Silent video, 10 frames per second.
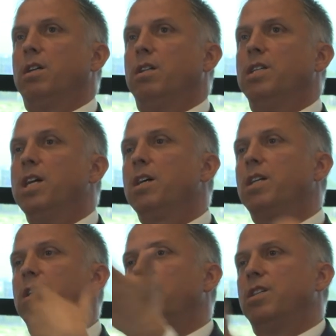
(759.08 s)
The
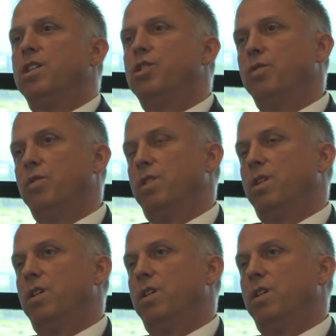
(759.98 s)
architect issued